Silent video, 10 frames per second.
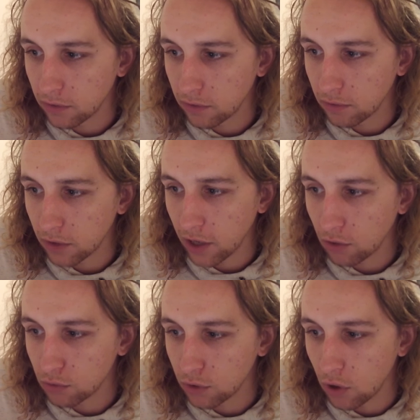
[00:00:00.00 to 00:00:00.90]
look how
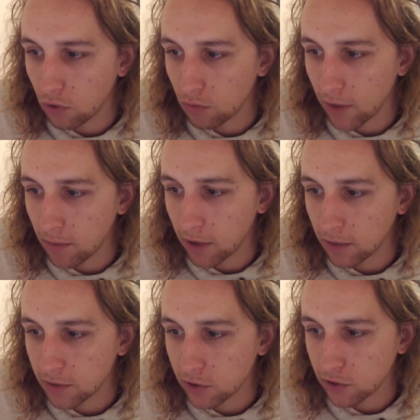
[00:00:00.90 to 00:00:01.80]
low my body
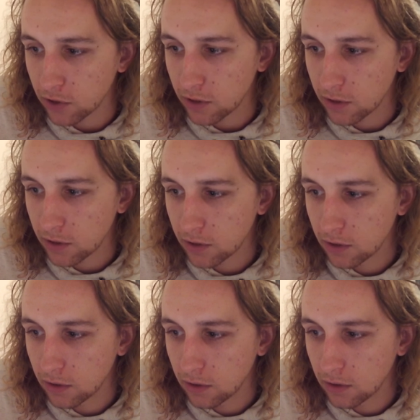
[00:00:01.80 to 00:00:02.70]
position is,
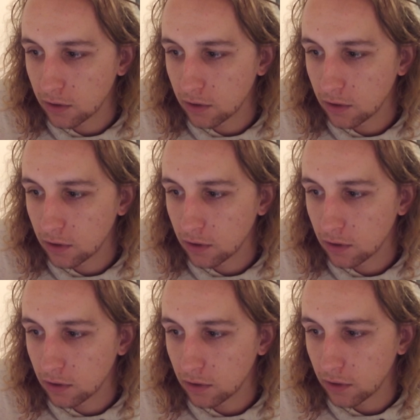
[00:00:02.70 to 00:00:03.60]

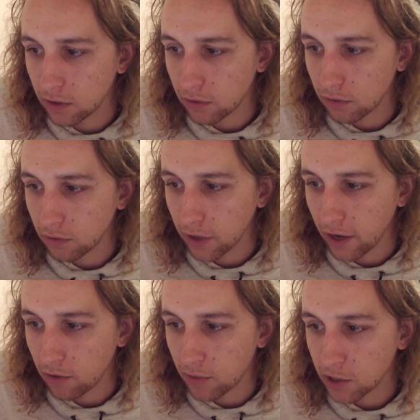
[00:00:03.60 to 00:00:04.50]
and look
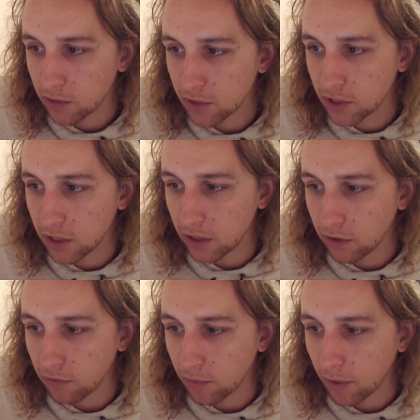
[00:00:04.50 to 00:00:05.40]
how much I'm sitting
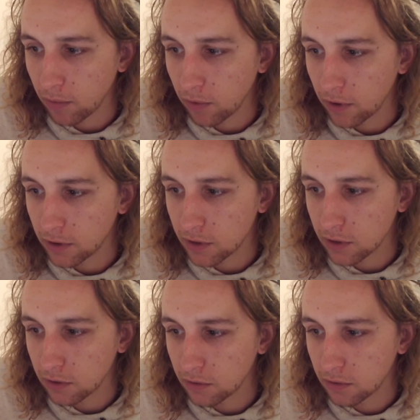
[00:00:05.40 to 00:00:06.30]
over my board. And
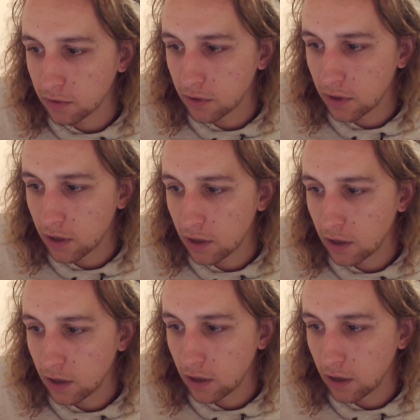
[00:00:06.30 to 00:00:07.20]
so
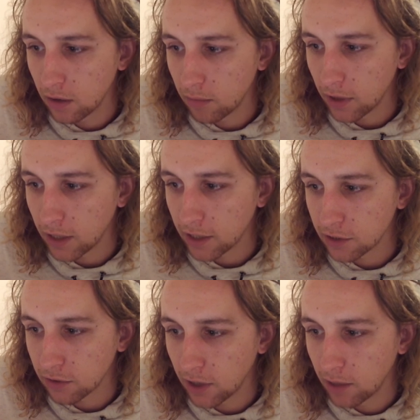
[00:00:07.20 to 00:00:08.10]
my legs
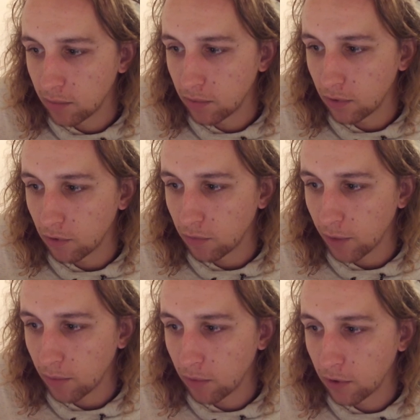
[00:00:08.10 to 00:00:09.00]
are up over my
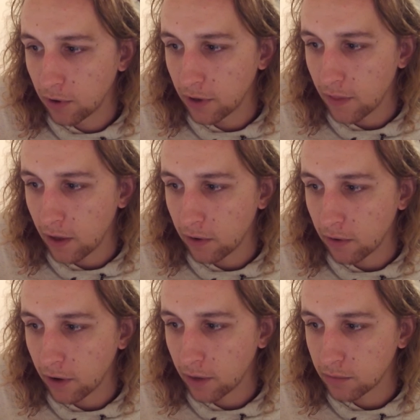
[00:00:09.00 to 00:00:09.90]
board, and then
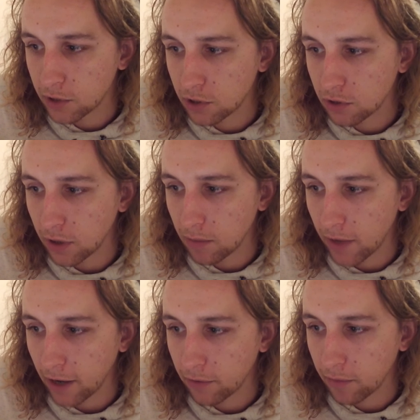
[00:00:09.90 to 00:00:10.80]
I'm straight
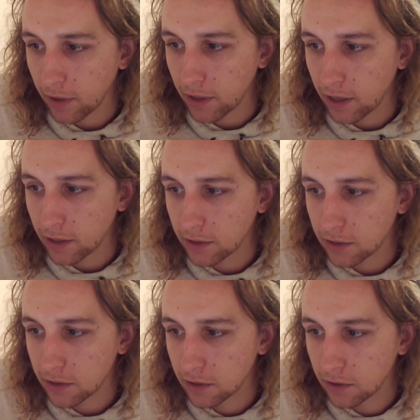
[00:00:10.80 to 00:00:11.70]
back with my
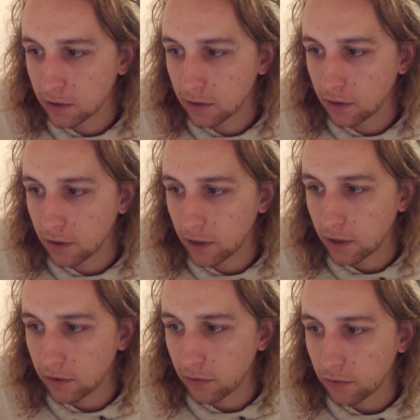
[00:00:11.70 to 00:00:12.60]
legs,
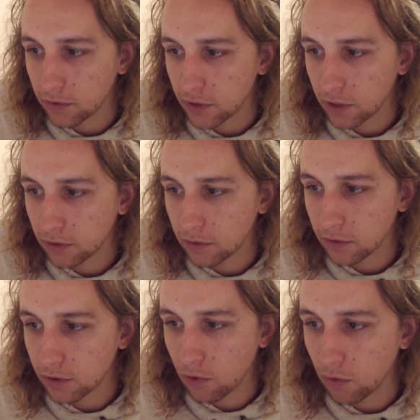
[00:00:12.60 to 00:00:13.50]
and
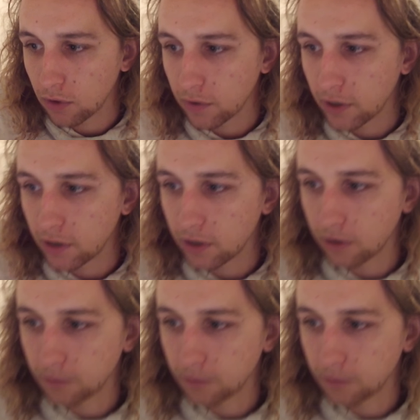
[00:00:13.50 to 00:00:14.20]
there's core going on here.